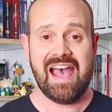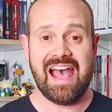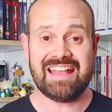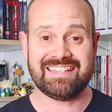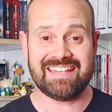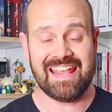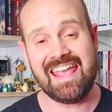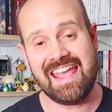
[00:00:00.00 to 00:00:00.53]
And
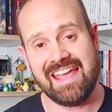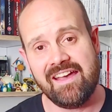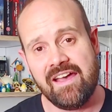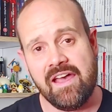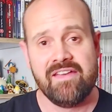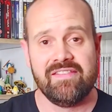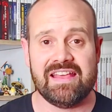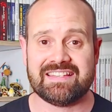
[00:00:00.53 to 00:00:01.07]
to hear
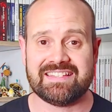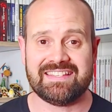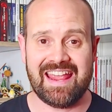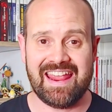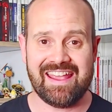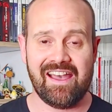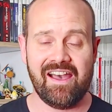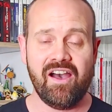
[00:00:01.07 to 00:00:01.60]
that
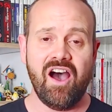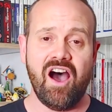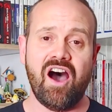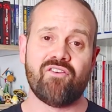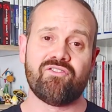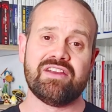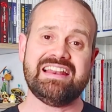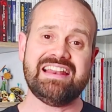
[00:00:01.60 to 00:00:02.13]
Sega
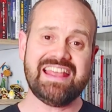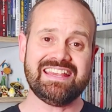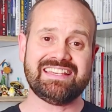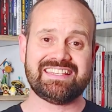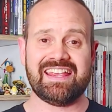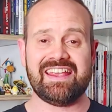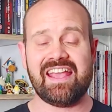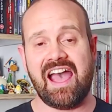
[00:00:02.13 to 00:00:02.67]
are
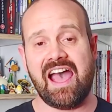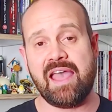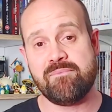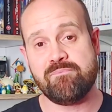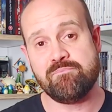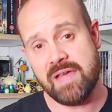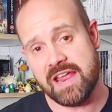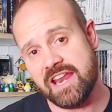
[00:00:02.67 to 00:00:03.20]
releasing a
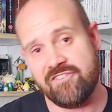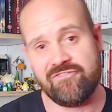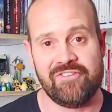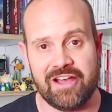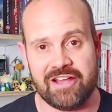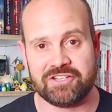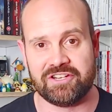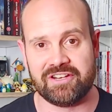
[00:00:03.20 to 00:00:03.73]
mini
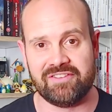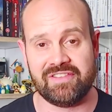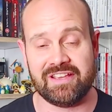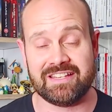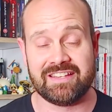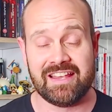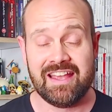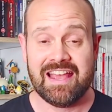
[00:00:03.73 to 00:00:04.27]
version of
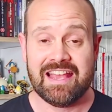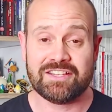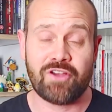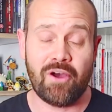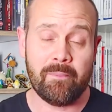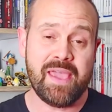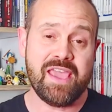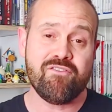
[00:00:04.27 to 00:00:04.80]
this has
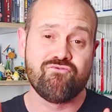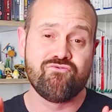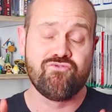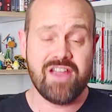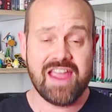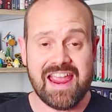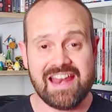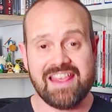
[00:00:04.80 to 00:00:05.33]
got me
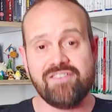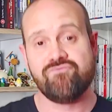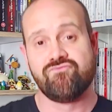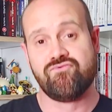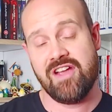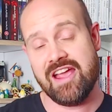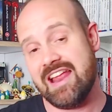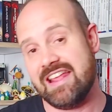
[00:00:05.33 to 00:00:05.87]

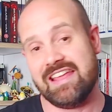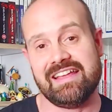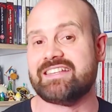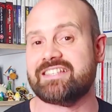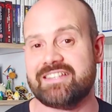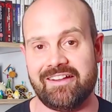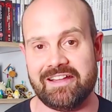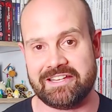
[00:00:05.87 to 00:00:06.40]
really
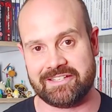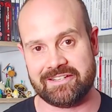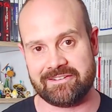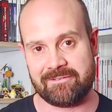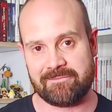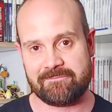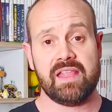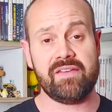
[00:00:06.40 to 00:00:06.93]
excited.
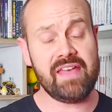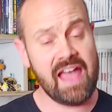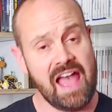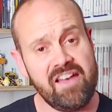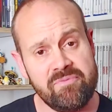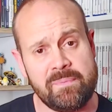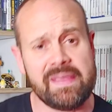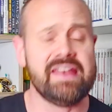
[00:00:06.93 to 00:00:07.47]
Now, there
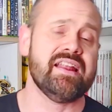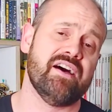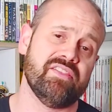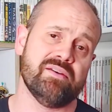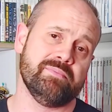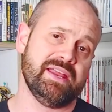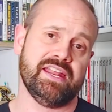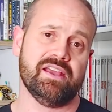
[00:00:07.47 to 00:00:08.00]
have been
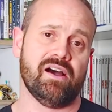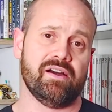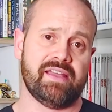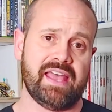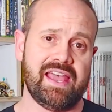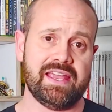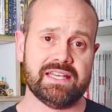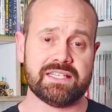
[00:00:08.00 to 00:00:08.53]
other mini
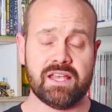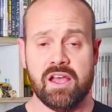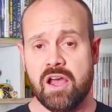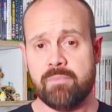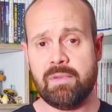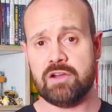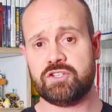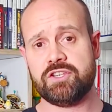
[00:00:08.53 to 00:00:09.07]
arcades,
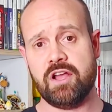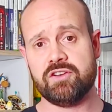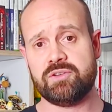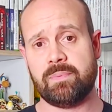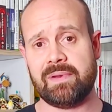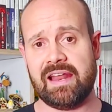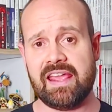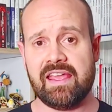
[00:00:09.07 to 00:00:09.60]
most
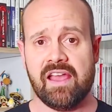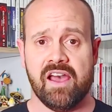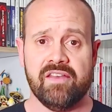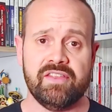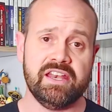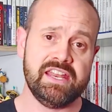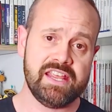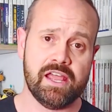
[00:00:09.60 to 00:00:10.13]
notably
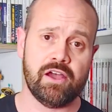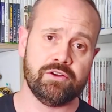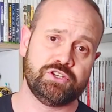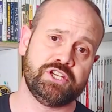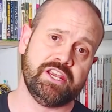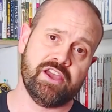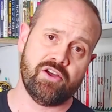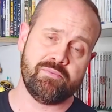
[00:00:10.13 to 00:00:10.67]
the Neo
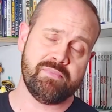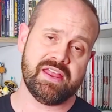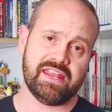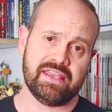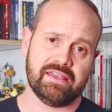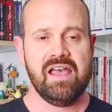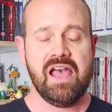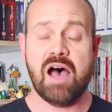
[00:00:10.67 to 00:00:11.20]
Geo Mini,
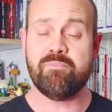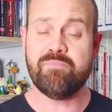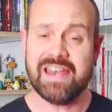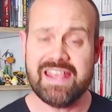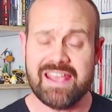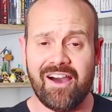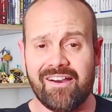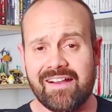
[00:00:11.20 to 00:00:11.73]
a
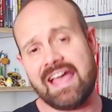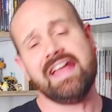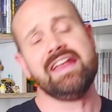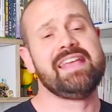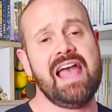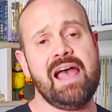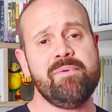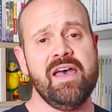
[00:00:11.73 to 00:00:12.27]
mini arcade
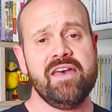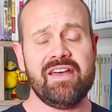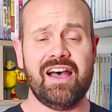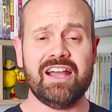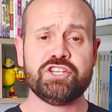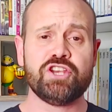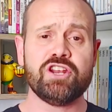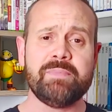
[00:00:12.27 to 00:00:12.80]
cab that I
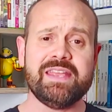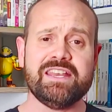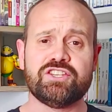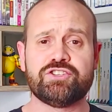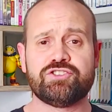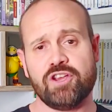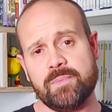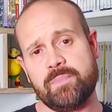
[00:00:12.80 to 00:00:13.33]
should have been
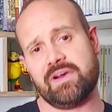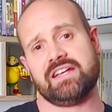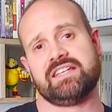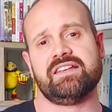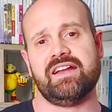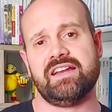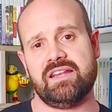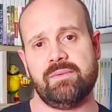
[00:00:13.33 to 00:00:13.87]
super
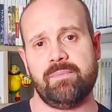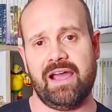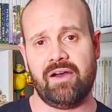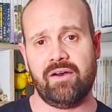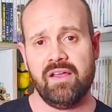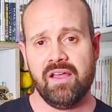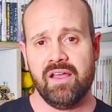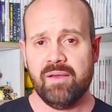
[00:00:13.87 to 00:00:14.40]
excited
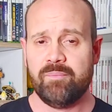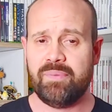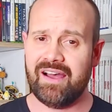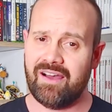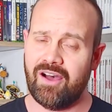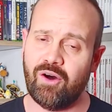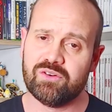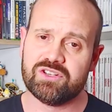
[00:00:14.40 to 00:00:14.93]
about,
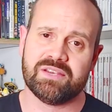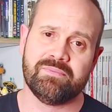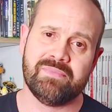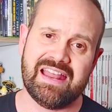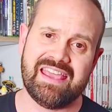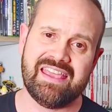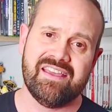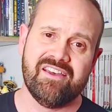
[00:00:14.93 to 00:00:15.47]
but
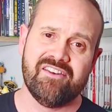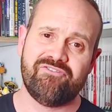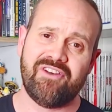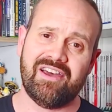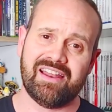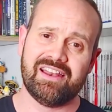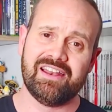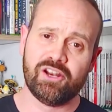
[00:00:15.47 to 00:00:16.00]
ultimately
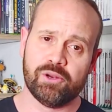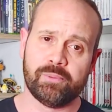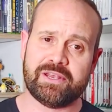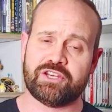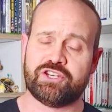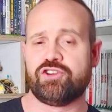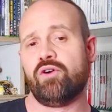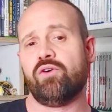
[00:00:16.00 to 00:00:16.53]
fell a little bit
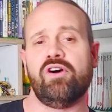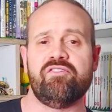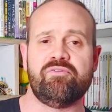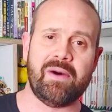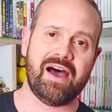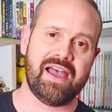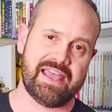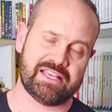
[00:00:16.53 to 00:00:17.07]
short of
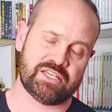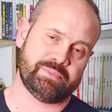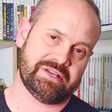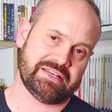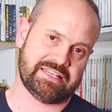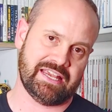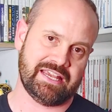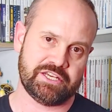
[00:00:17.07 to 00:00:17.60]
my
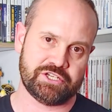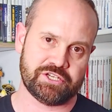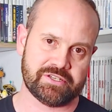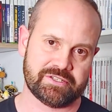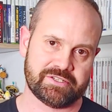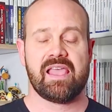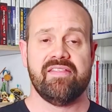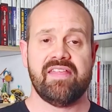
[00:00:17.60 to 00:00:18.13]

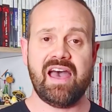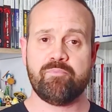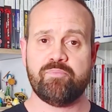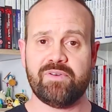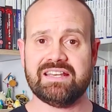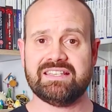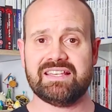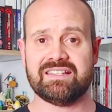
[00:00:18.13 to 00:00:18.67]
expectations. That
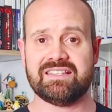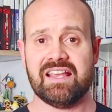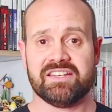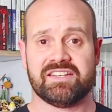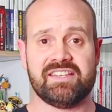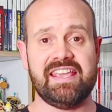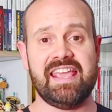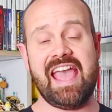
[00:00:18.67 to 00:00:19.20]
brings us
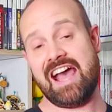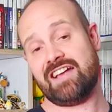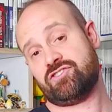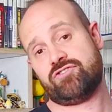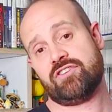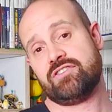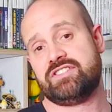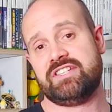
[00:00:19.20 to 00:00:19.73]
to the
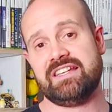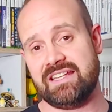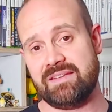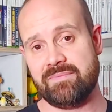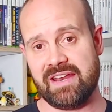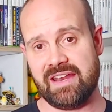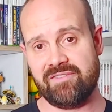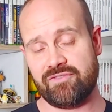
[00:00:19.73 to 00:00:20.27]
Astro City
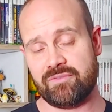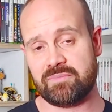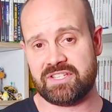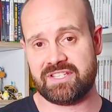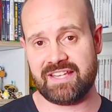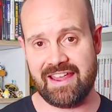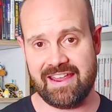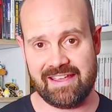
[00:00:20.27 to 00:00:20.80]
Mini from
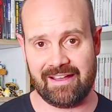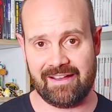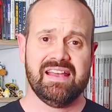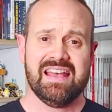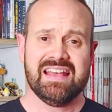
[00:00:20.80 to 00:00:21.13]
Sega.